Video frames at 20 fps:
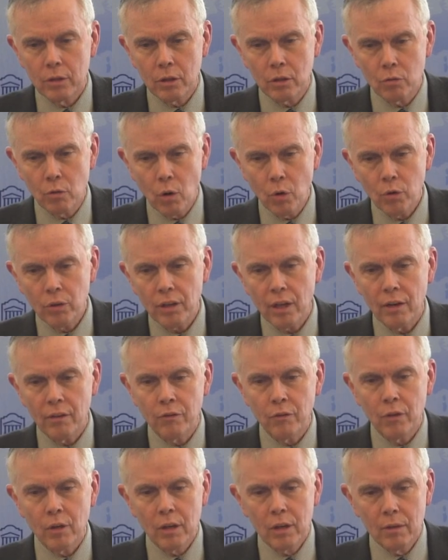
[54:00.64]
the growth
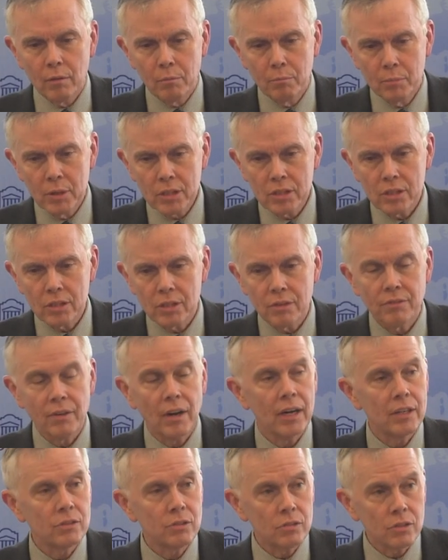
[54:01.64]
of business
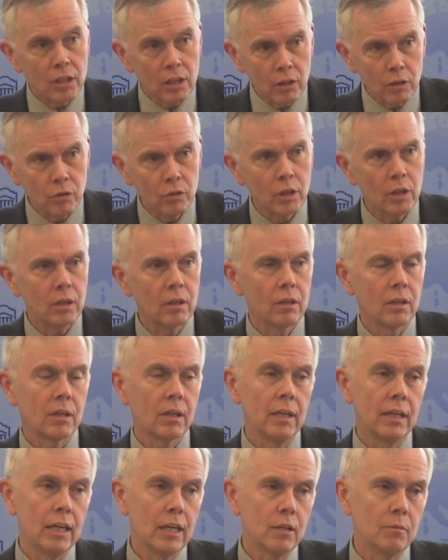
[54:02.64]
advisors, including
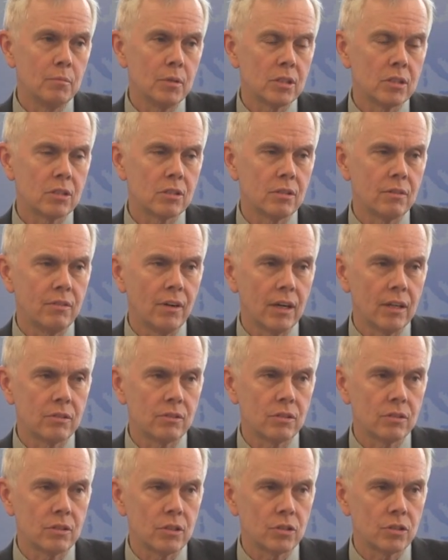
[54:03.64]
Canadian business
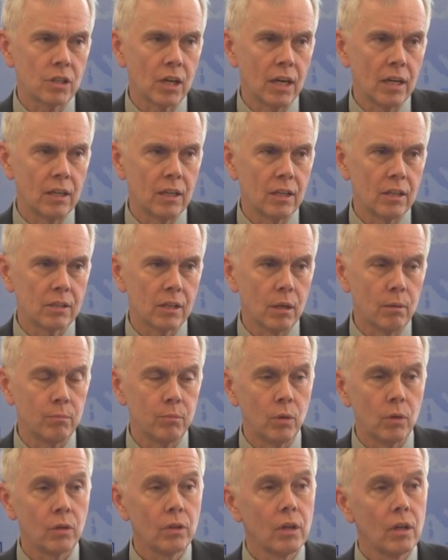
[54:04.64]
advisors in China, is
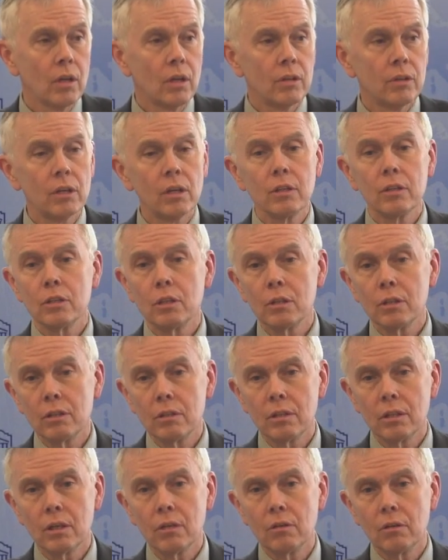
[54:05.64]
helpful. The, the,
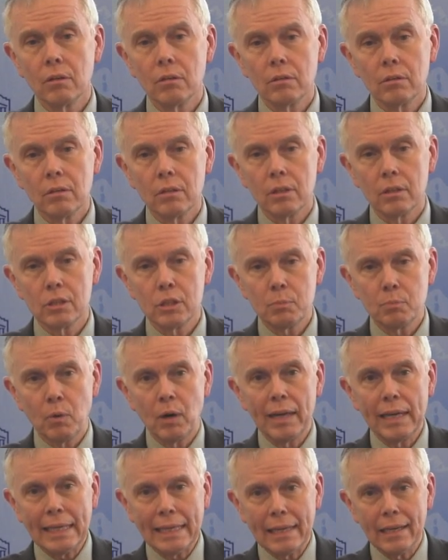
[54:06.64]
the, the,
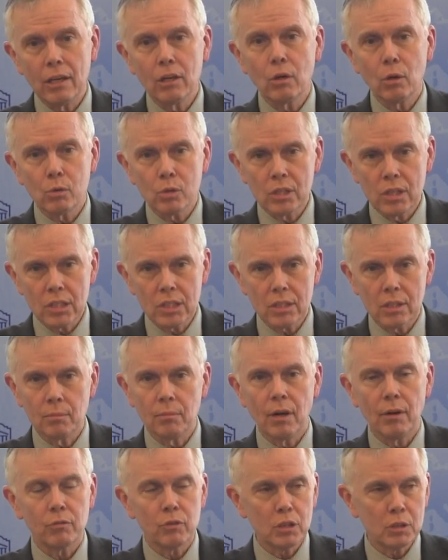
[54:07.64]
spreading
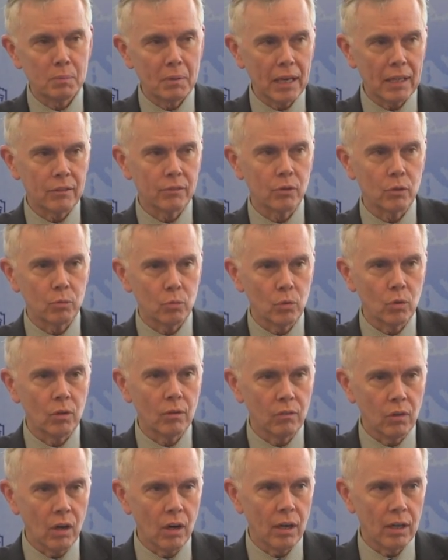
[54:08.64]
ecosystem of respect for
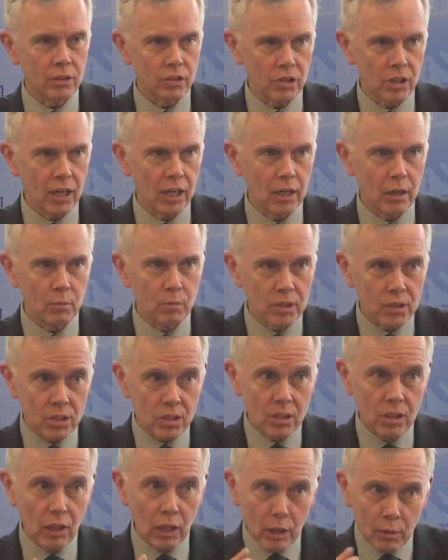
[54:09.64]
rule of law in China, which
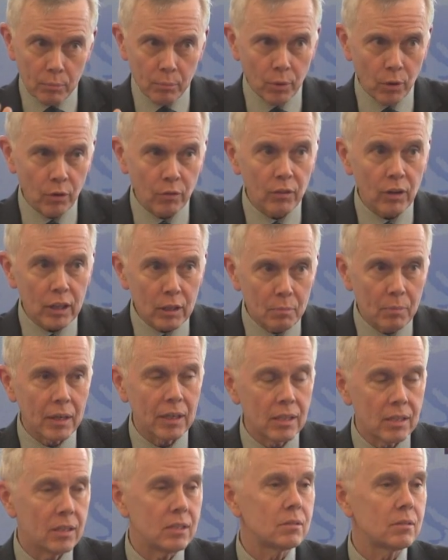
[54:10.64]
is still imperfect,
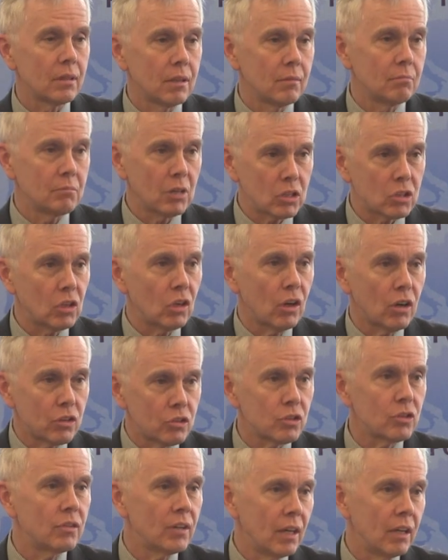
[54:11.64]
but it is much
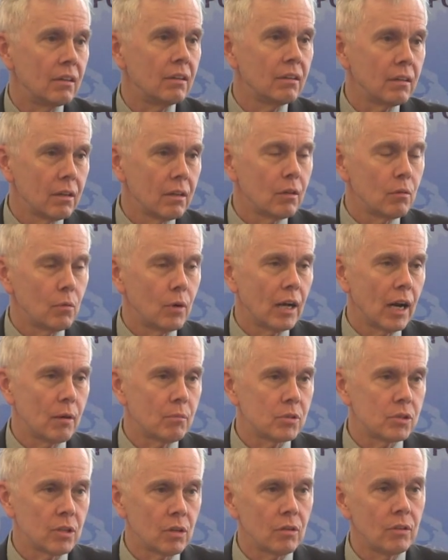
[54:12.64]
larger than when I
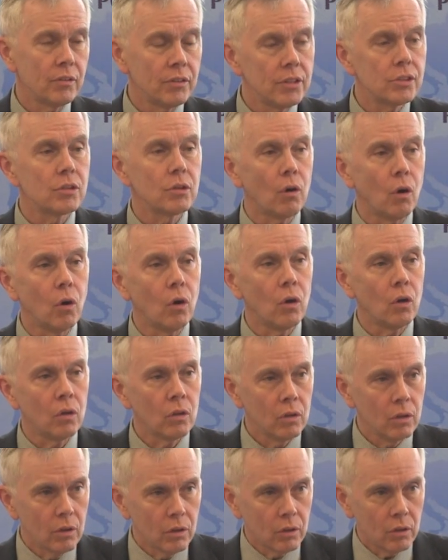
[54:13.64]
was there. These are
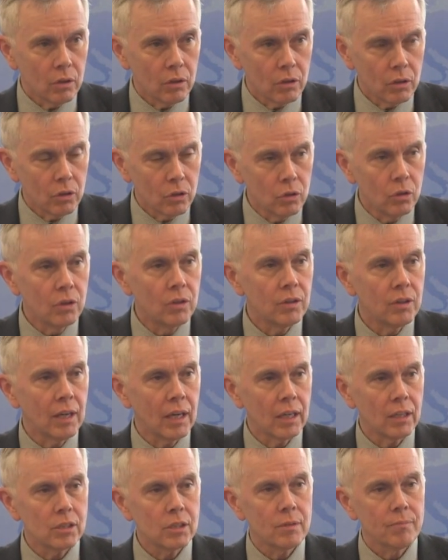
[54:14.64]
all good
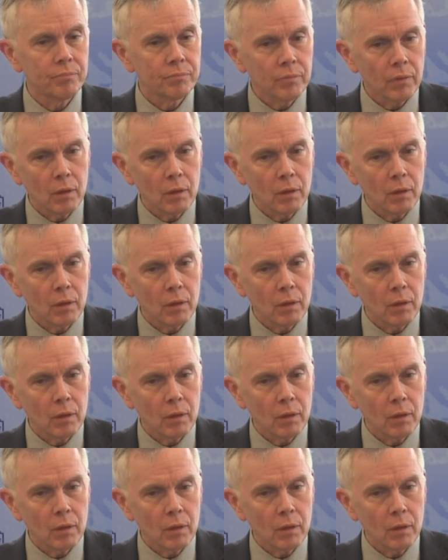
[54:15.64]
things.